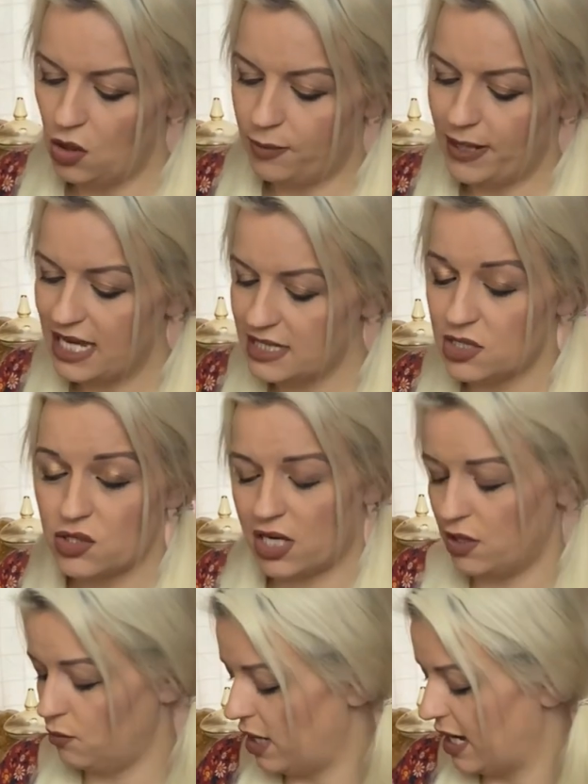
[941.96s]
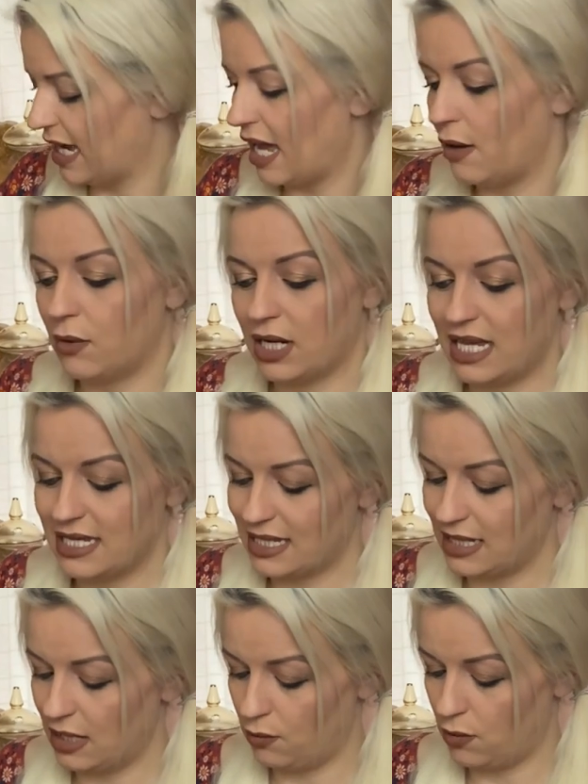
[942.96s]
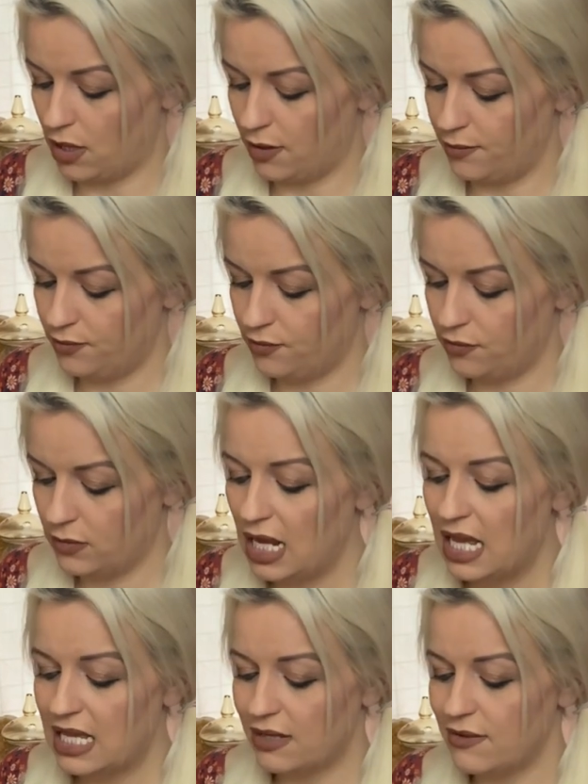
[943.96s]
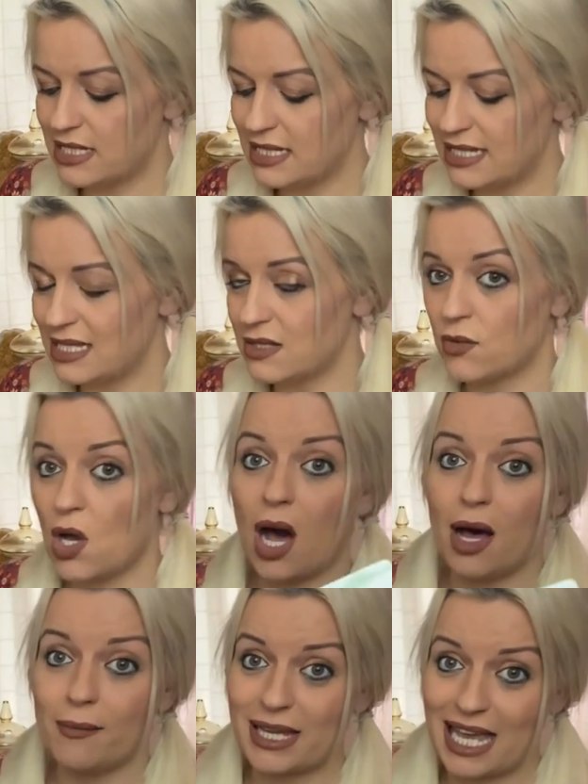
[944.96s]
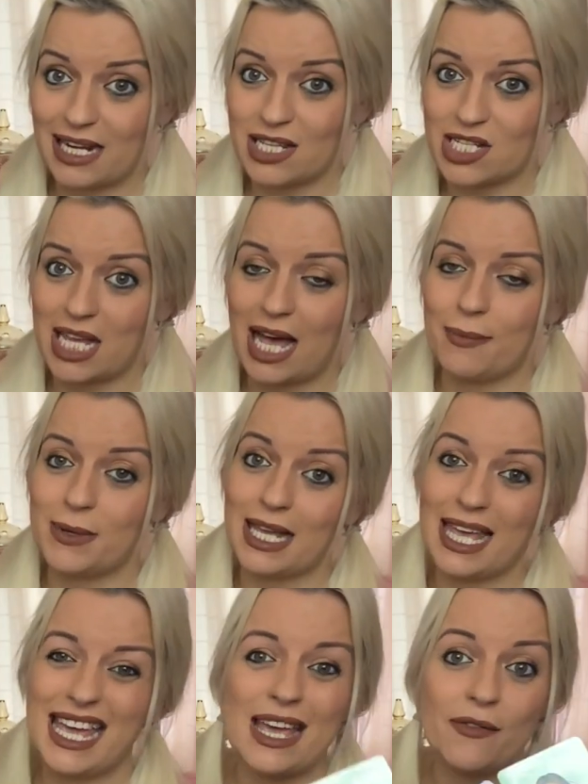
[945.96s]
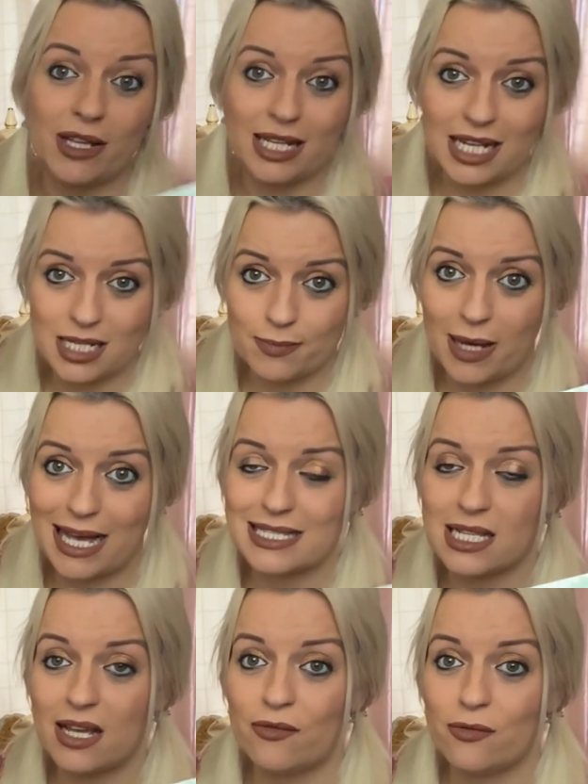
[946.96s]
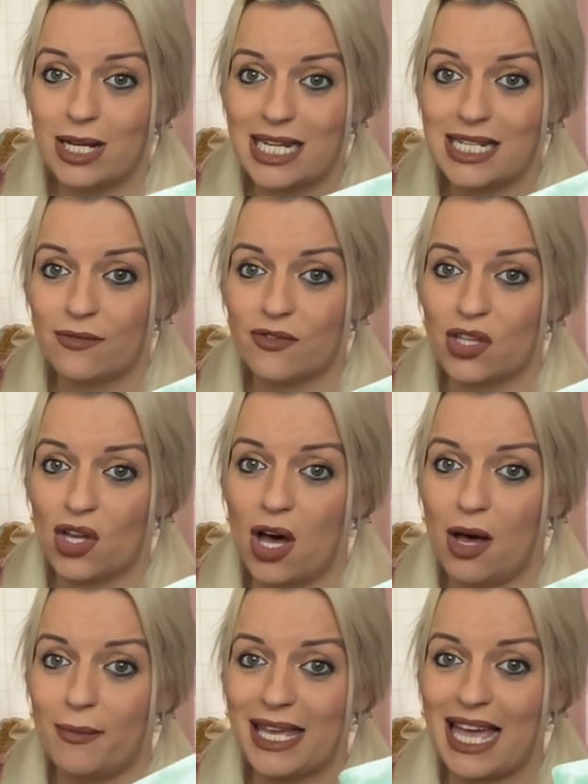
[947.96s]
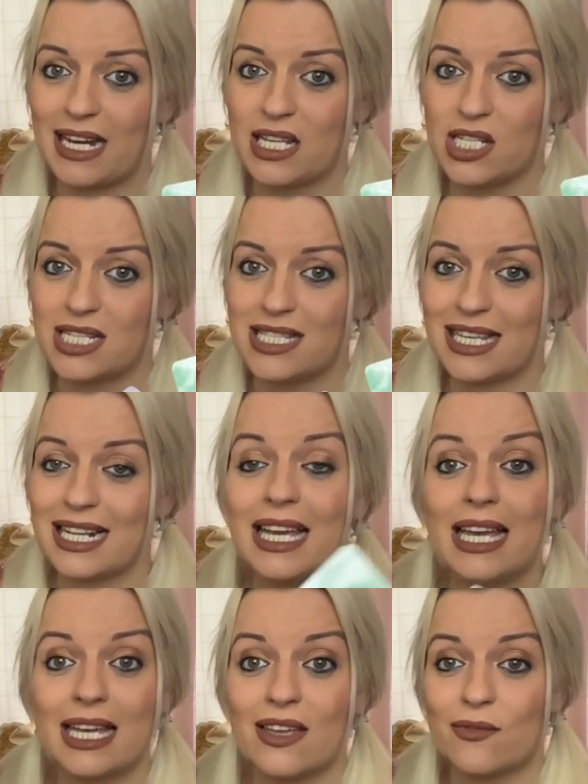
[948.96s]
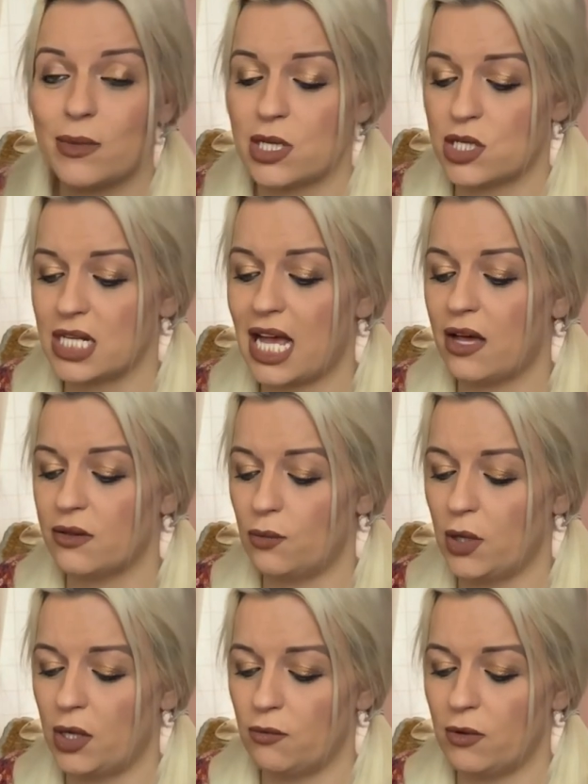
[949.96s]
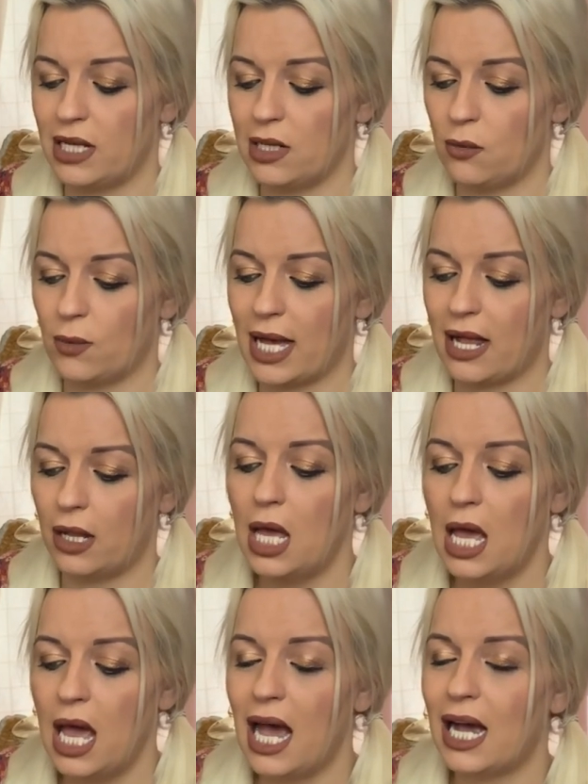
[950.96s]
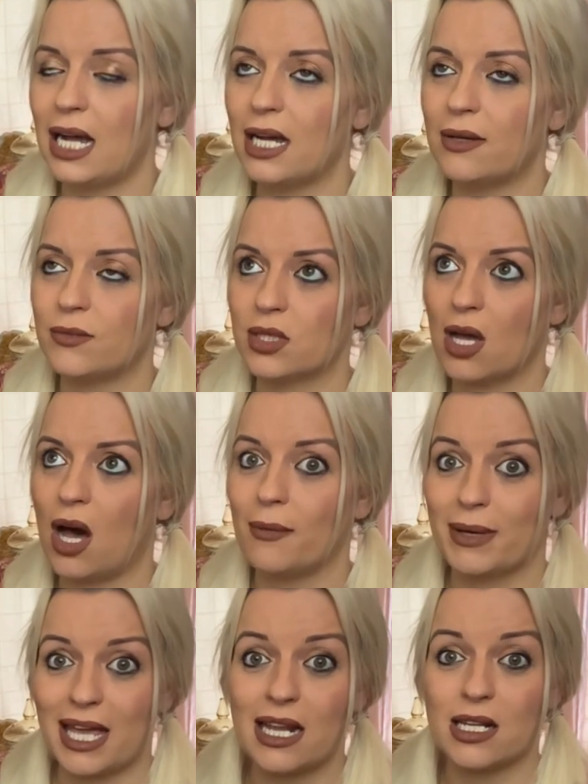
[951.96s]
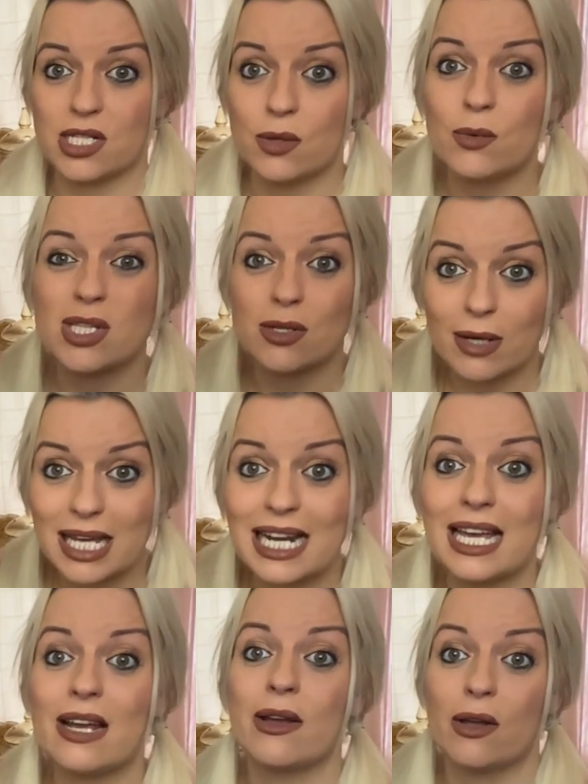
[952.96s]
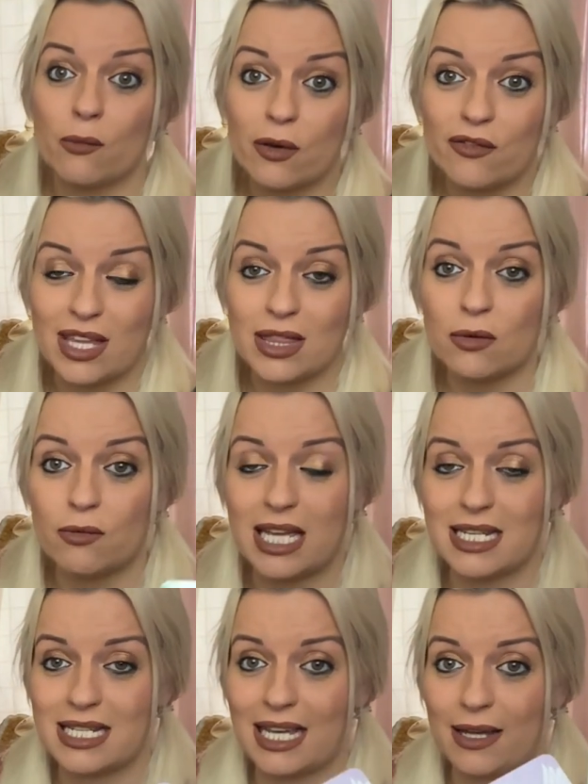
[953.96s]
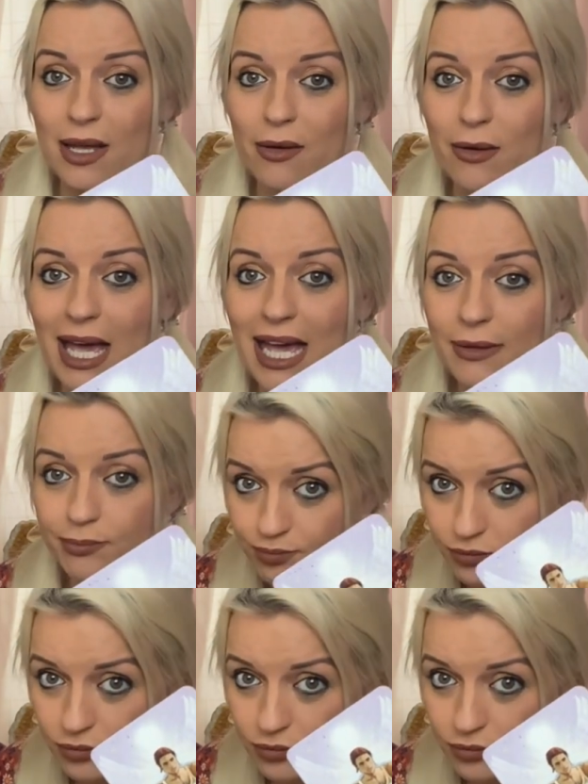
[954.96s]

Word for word: Your person's trying to work out what it is that they want. There is a sense of karmic energy happening here. If you need a past life reading for the karmic energy to clear, give me a shout. They work really well, the karmic energy. We do a clearing within the reading, okay?